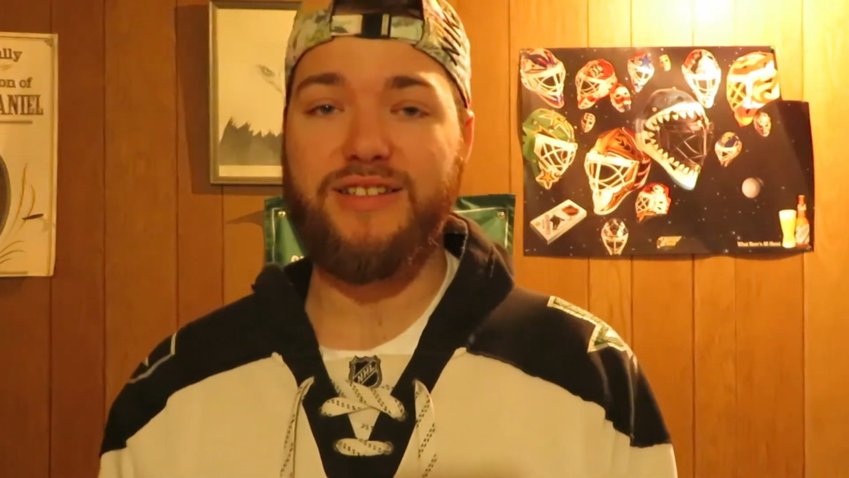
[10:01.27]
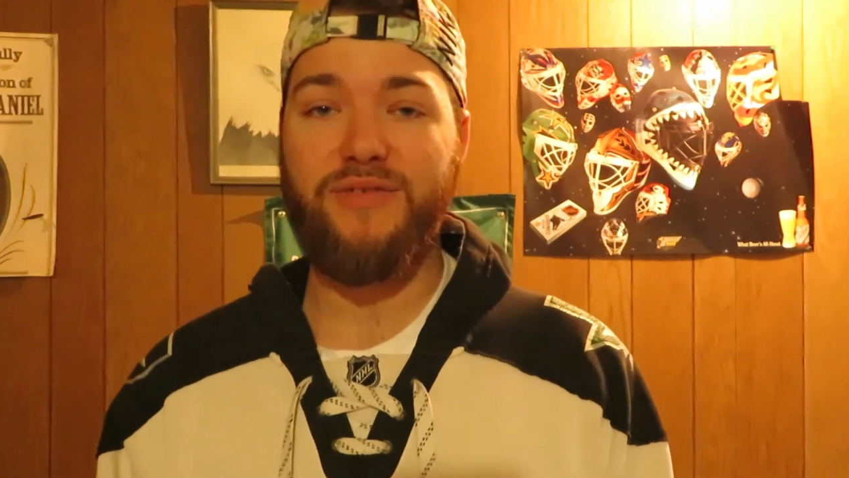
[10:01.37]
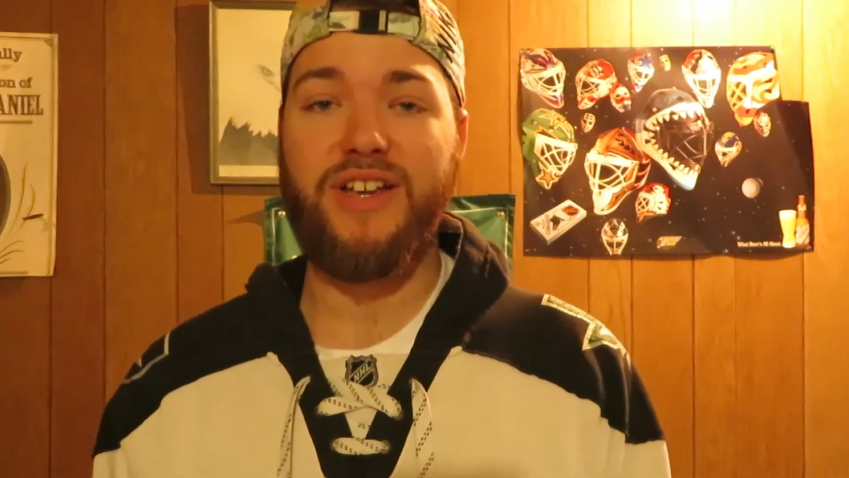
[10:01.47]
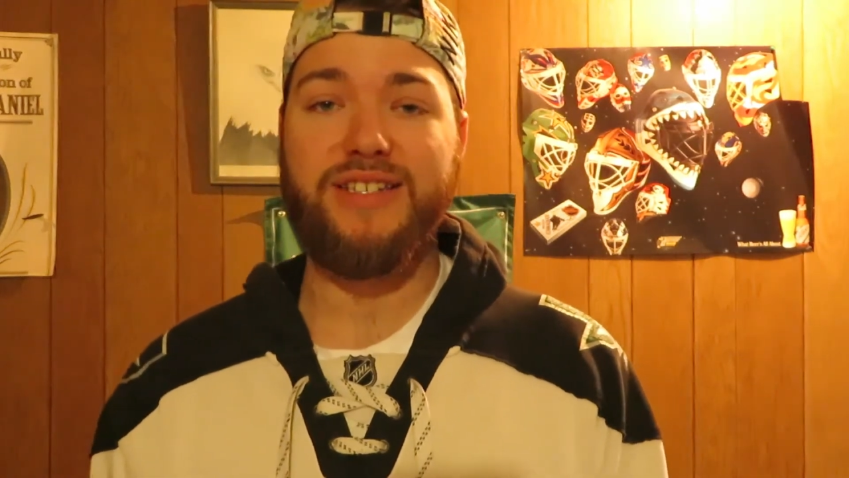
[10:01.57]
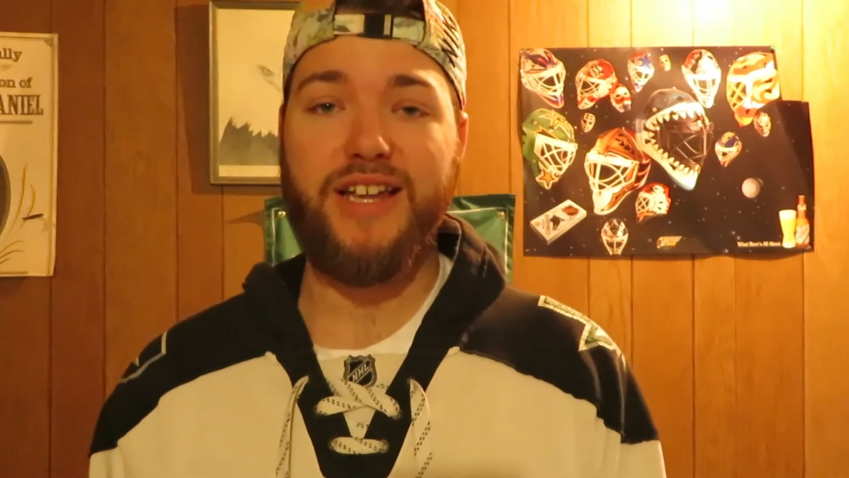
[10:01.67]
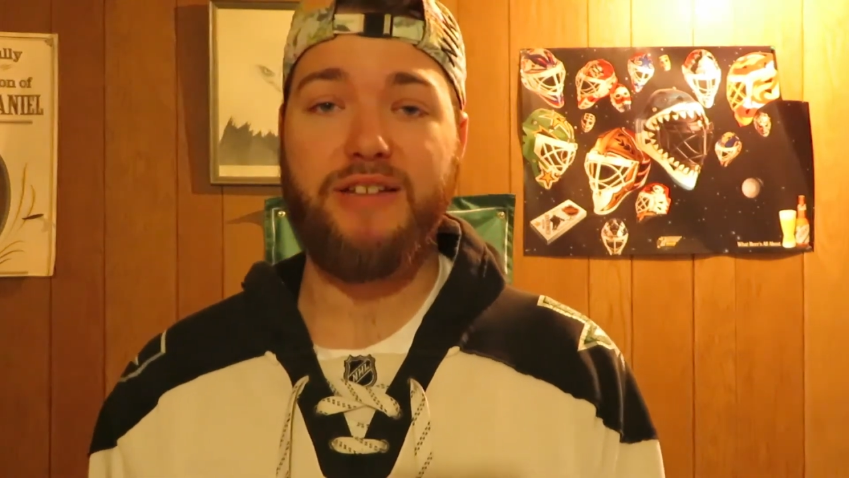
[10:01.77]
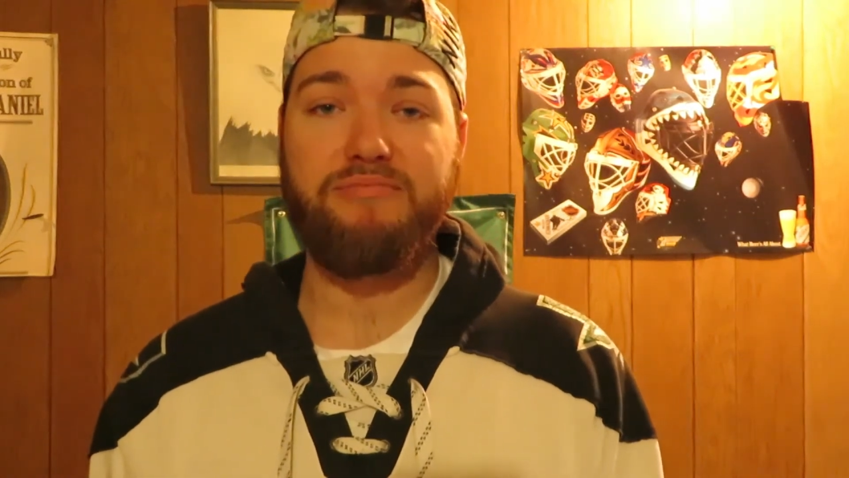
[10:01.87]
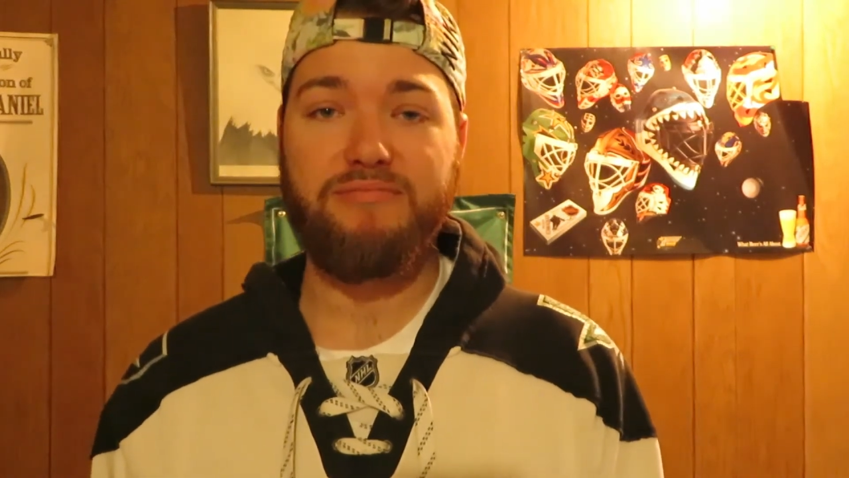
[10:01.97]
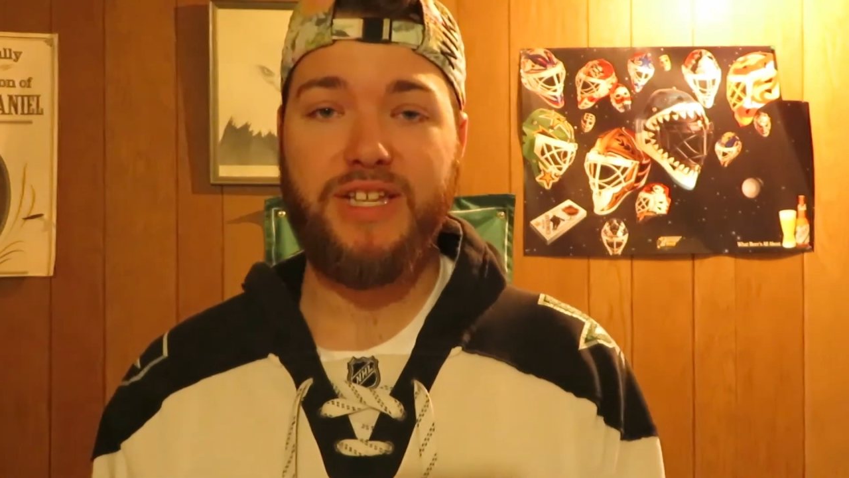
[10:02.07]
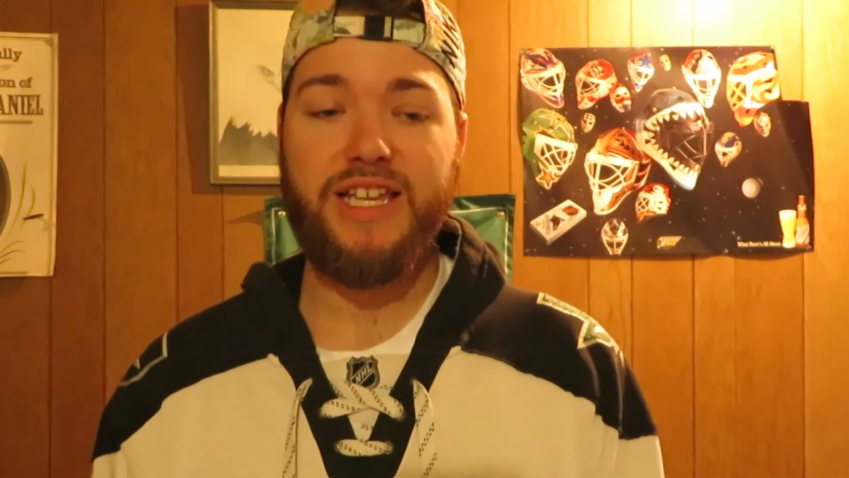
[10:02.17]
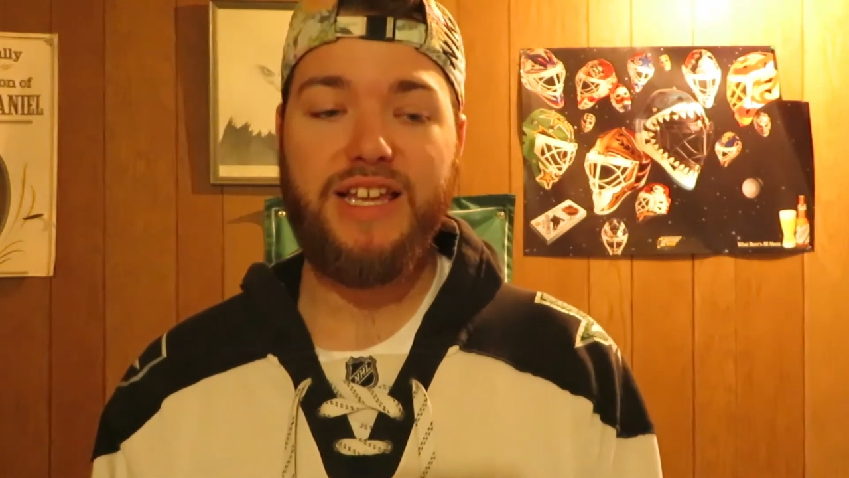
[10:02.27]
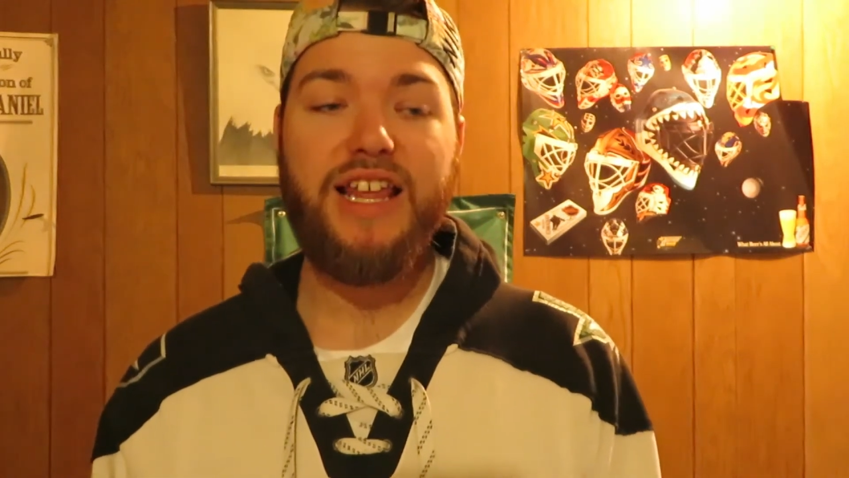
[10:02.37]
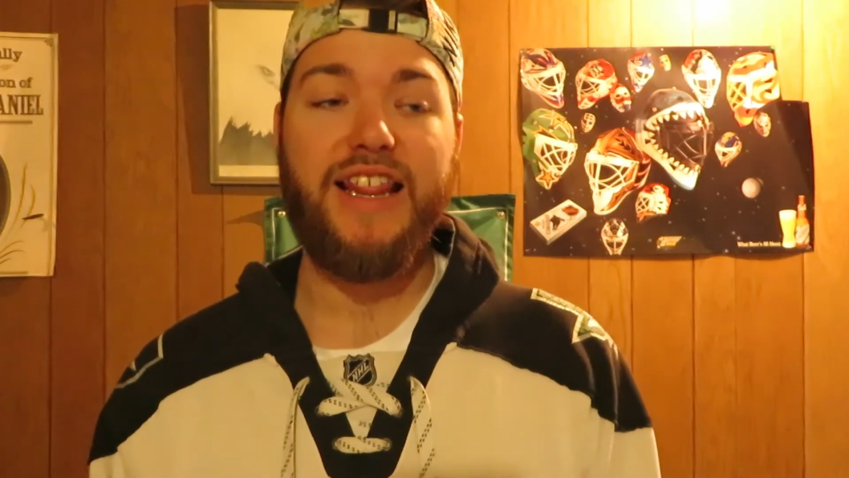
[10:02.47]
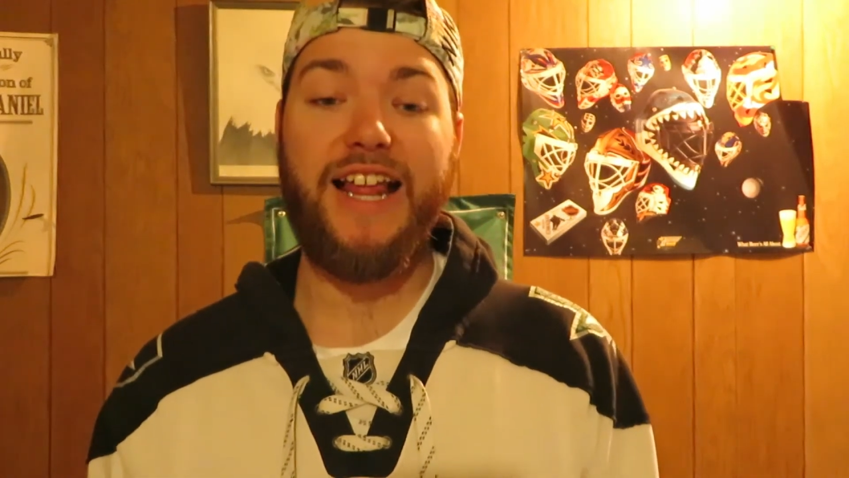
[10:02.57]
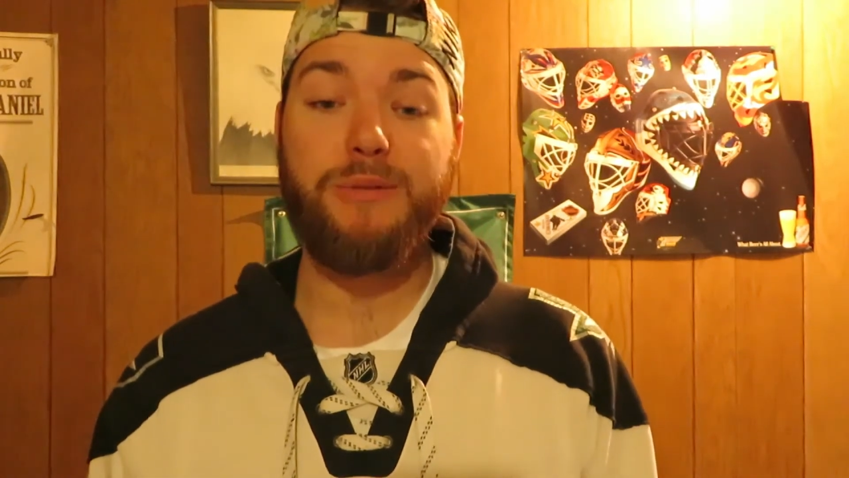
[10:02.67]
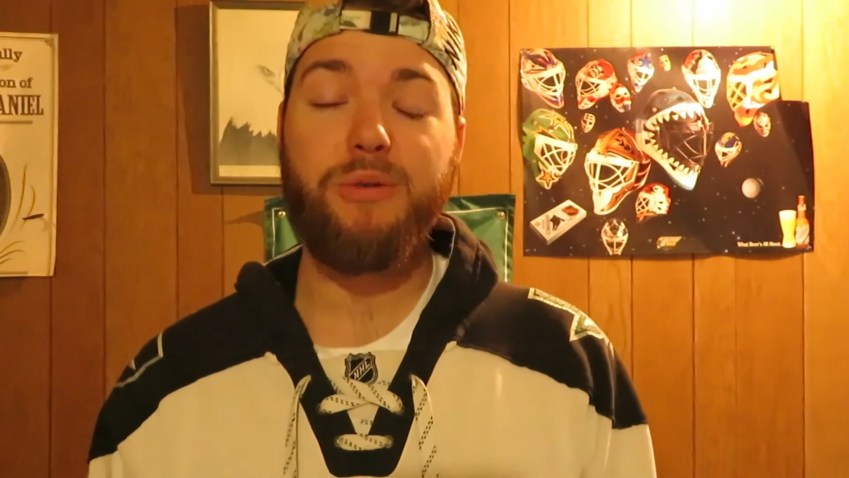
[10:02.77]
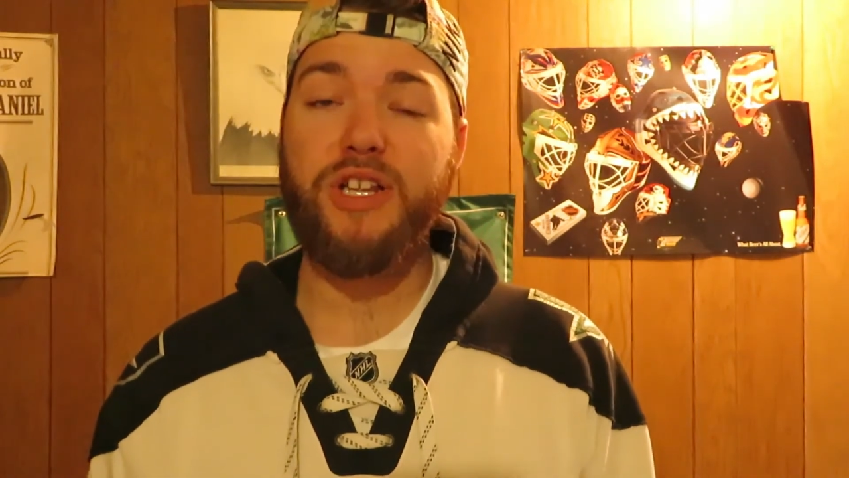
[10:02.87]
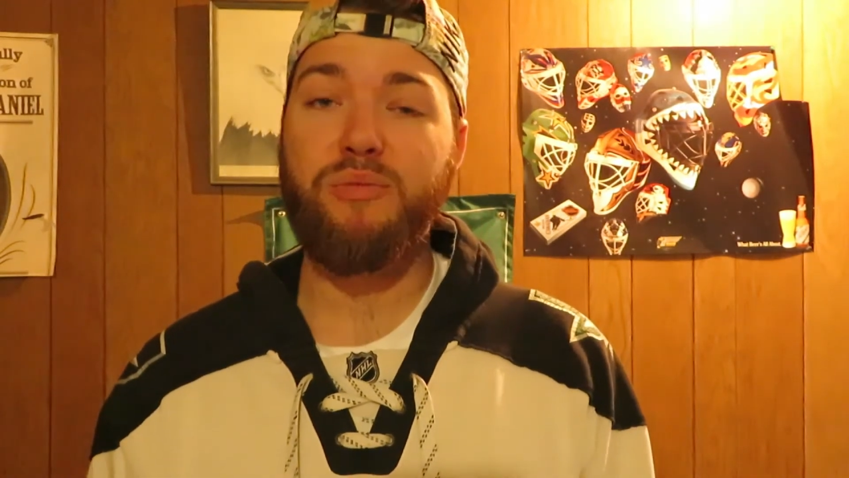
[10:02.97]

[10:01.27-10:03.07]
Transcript: of ice time. That's pretty